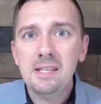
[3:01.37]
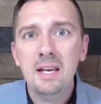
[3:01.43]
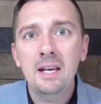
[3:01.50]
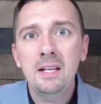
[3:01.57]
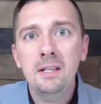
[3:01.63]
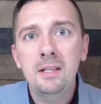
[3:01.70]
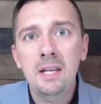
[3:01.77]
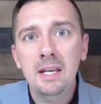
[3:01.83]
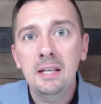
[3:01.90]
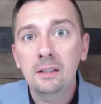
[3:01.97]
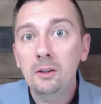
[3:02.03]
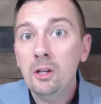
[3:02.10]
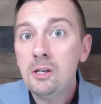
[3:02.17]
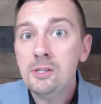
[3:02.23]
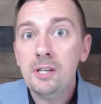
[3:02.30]
and it
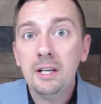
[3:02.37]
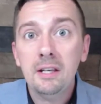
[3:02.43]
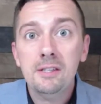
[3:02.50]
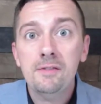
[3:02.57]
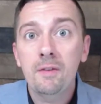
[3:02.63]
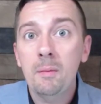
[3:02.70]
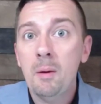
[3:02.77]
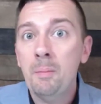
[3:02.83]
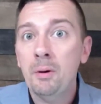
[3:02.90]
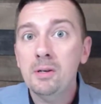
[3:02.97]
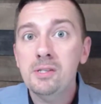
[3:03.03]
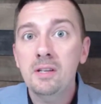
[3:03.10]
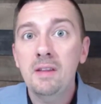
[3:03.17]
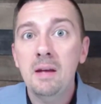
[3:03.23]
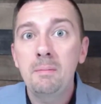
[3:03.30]
looks like it's from a
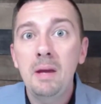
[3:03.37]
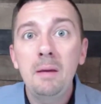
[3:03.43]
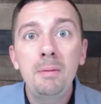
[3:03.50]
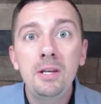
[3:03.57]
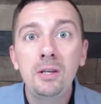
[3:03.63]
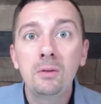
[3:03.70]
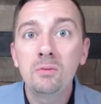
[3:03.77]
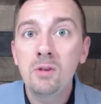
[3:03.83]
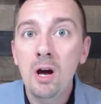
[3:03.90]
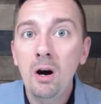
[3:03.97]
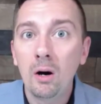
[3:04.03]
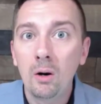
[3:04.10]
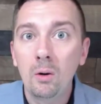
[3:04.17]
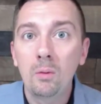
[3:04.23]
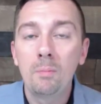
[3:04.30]
person that maybe you
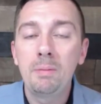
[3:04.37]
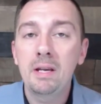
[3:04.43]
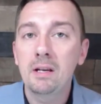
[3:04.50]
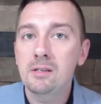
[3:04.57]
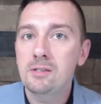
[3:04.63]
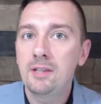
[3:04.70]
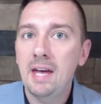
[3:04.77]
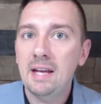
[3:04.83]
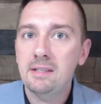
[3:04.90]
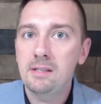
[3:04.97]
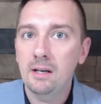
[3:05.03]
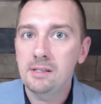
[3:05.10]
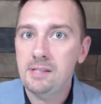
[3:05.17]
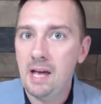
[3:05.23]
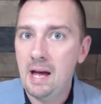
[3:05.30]
know, because that
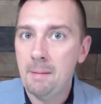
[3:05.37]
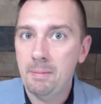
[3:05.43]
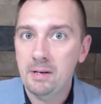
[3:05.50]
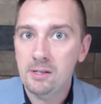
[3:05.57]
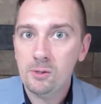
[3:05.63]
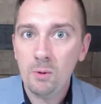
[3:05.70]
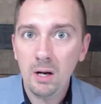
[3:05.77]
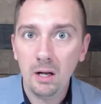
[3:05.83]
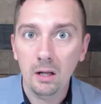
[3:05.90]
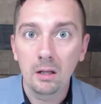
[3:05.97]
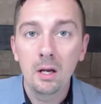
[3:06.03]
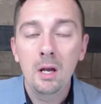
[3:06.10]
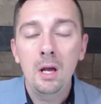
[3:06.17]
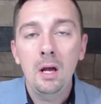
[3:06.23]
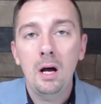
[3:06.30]
does happen as well.
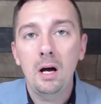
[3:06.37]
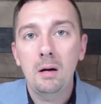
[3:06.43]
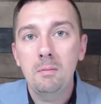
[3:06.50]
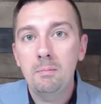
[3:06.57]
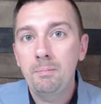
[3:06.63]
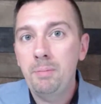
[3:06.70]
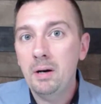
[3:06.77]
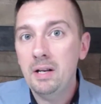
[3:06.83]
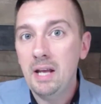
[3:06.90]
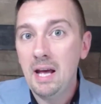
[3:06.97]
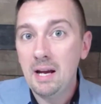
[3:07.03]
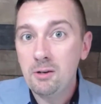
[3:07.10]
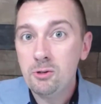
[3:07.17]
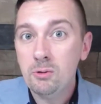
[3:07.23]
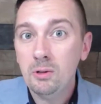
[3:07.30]
But
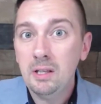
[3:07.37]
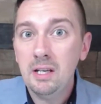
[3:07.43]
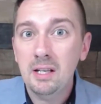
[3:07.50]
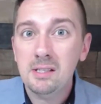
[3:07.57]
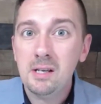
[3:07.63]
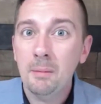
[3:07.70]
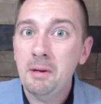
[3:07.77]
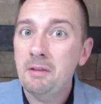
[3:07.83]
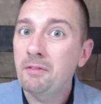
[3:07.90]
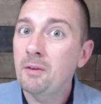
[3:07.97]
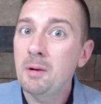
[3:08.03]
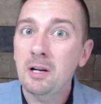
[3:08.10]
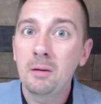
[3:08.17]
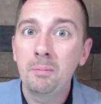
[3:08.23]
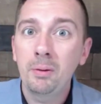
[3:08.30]
actually, it's coming from
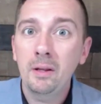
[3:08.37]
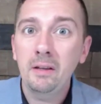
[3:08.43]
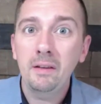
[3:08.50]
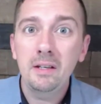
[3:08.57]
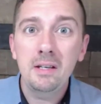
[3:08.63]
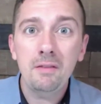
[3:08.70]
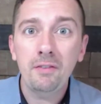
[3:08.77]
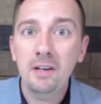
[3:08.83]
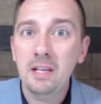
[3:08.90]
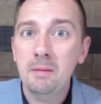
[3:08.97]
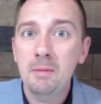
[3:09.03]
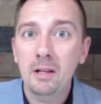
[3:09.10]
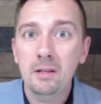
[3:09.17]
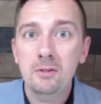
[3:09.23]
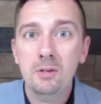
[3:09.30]
a completely different
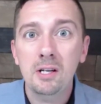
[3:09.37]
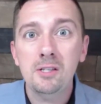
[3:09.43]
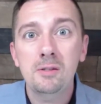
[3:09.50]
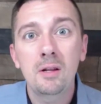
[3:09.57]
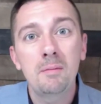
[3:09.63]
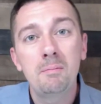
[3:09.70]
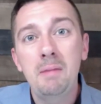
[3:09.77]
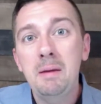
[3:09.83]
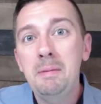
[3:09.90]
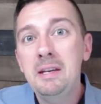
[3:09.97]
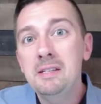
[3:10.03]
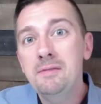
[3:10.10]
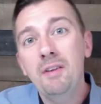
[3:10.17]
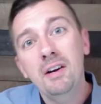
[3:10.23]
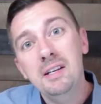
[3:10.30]
email address that maybe
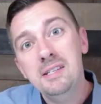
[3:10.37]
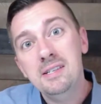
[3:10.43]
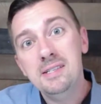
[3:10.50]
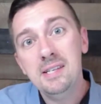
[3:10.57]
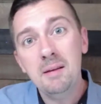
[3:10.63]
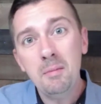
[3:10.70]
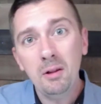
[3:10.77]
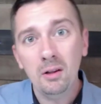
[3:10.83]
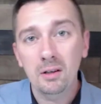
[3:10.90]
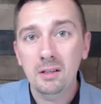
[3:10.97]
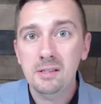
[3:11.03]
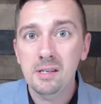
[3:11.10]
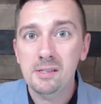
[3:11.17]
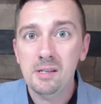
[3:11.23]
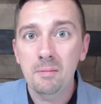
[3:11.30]
is very similar
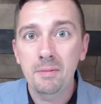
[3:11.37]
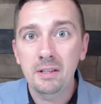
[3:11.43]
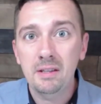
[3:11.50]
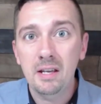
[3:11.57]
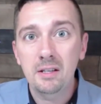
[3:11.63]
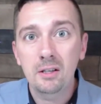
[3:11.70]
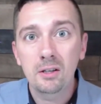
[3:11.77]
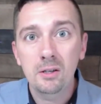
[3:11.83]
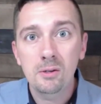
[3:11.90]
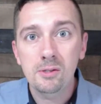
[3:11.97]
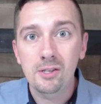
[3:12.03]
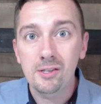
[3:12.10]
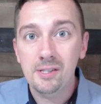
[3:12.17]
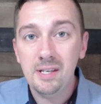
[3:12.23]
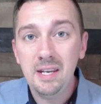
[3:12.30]
to something that you're used
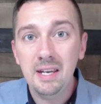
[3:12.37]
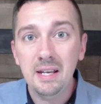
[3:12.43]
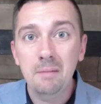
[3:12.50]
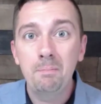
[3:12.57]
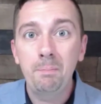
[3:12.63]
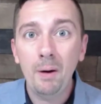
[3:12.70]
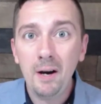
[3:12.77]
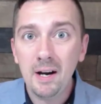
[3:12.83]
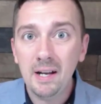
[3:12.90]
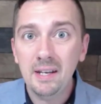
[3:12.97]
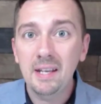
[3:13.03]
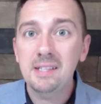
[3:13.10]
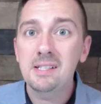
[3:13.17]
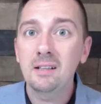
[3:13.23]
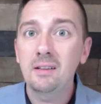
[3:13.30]
to seeing, but
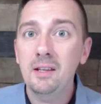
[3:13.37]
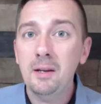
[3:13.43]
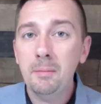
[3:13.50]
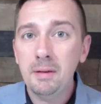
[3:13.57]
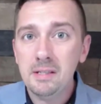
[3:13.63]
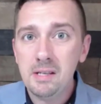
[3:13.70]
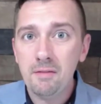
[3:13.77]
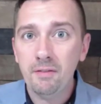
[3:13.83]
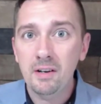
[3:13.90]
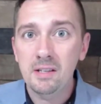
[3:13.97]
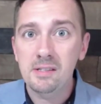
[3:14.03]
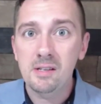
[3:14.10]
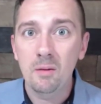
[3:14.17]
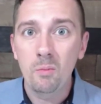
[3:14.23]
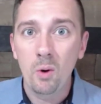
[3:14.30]
it's a little bit different in
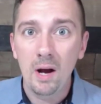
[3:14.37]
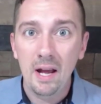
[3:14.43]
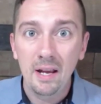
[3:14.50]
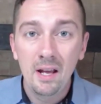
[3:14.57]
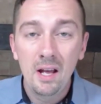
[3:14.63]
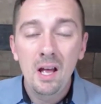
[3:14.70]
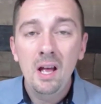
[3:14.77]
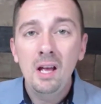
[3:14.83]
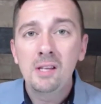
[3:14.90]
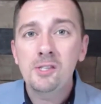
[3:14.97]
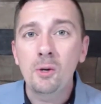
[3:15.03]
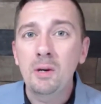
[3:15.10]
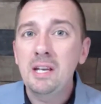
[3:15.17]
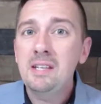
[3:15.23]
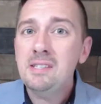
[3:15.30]
some way.
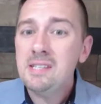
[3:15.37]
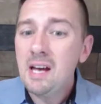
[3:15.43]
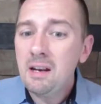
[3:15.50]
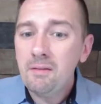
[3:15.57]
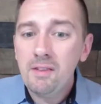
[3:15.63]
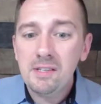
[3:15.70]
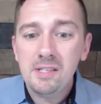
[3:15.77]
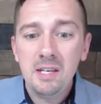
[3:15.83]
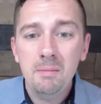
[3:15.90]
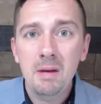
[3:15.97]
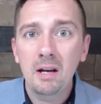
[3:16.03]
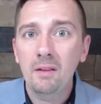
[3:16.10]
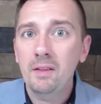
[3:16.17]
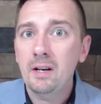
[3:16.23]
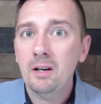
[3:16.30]
So inside of this
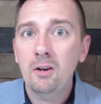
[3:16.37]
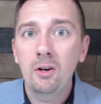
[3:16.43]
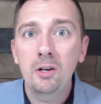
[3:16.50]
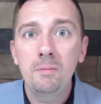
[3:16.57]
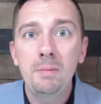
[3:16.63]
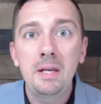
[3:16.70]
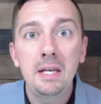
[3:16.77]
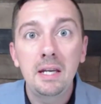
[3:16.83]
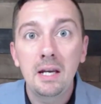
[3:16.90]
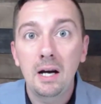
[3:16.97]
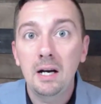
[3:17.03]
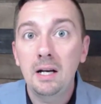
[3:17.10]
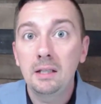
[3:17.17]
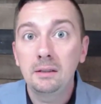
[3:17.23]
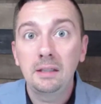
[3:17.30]
email, there could be
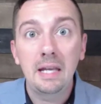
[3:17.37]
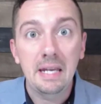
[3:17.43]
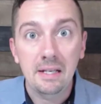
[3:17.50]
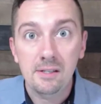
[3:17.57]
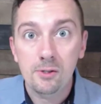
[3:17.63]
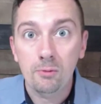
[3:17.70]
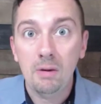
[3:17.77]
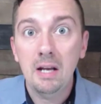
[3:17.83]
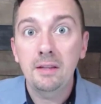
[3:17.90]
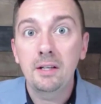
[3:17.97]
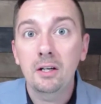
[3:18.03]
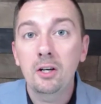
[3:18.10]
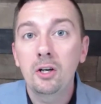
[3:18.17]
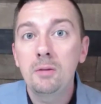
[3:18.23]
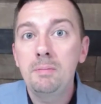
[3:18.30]
links, right? There
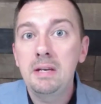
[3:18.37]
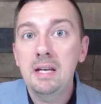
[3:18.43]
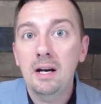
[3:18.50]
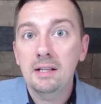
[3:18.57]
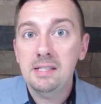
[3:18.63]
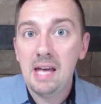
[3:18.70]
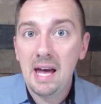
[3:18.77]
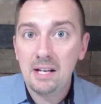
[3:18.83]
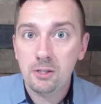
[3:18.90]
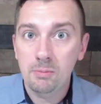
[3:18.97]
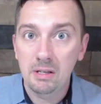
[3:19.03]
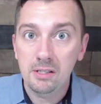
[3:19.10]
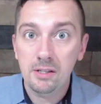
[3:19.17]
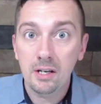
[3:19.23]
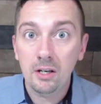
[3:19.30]
could be
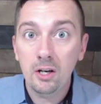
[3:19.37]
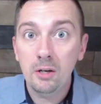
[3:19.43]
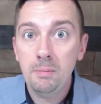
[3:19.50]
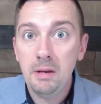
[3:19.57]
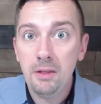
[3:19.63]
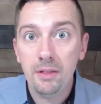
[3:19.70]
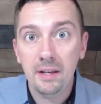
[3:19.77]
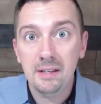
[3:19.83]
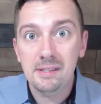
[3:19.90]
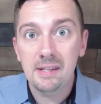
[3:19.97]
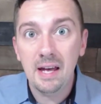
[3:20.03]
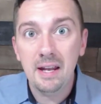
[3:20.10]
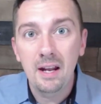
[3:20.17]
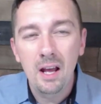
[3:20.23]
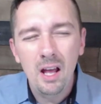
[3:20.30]
attachments. There could be things
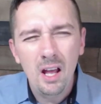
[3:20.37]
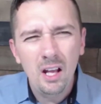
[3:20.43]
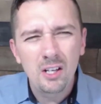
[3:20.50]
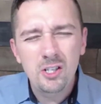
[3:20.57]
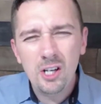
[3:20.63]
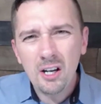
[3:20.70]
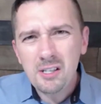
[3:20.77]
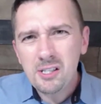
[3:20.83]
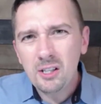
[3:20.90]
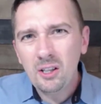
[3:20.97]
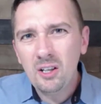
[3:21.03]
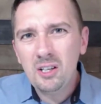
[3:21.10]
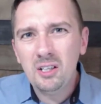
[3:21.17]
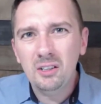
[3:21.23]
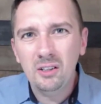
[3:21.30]
that just
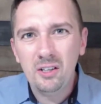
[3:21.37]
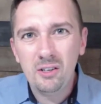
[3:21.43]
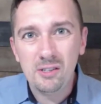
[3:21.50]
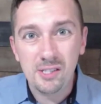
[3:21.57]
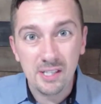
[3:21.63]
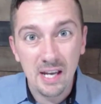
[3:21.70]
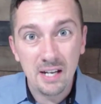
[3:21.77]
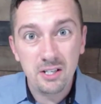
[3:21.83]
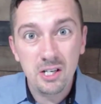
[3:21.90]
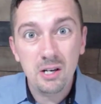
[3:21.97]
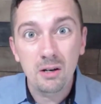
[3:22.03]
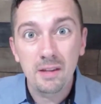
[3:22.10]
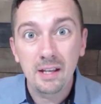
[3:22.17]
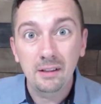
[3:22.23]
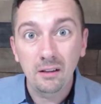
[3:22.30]
look a little sketchy,
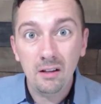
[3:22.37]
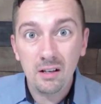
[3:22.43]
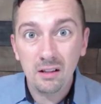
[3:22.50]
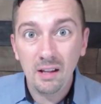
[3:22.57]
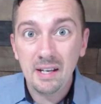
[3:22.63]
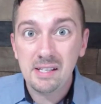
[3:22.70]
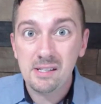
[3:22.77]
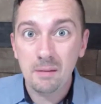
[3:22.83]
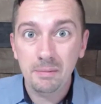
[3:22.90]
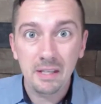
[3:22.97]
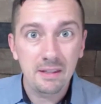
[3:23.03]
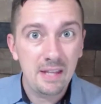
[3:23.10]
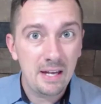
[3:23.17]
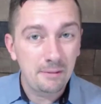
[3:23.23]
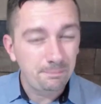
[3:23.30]
or they look like something
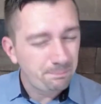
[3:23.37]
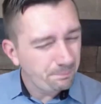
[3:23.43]
that